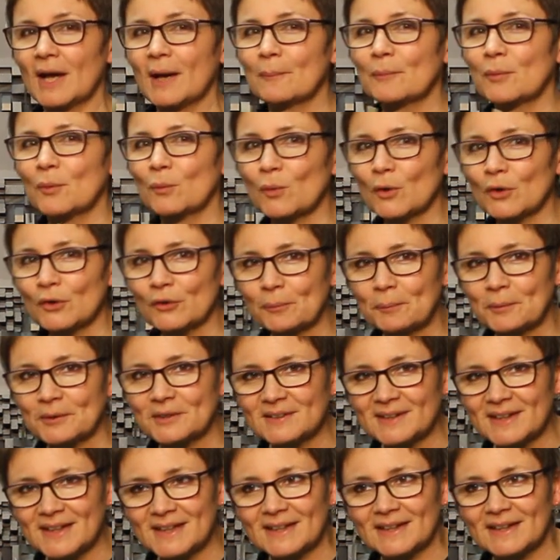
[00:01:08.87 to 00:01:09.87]
But what's
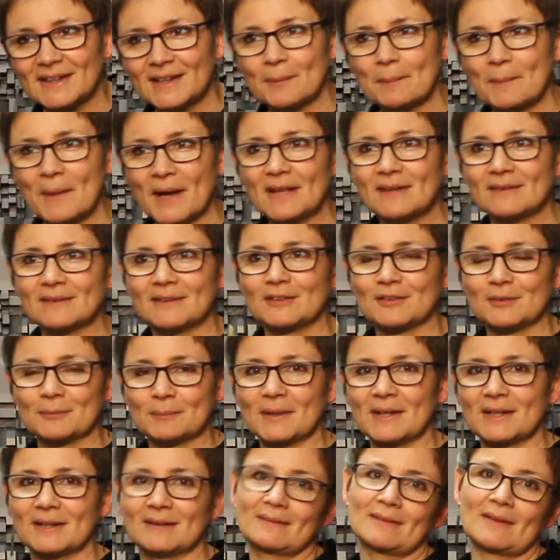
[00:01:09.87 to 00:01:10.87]
particularly amazing to
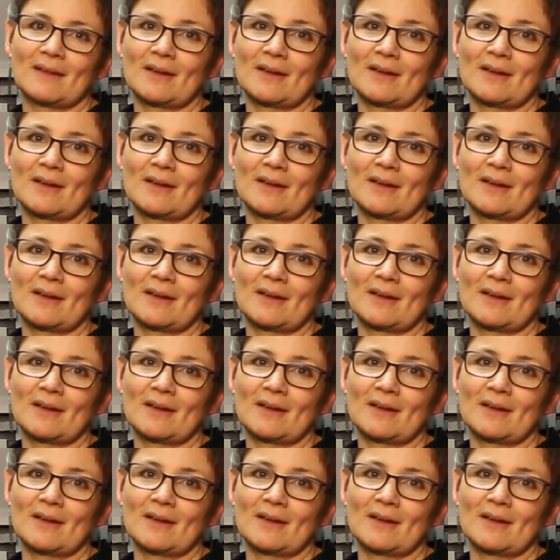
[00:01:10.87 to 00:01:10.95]
me is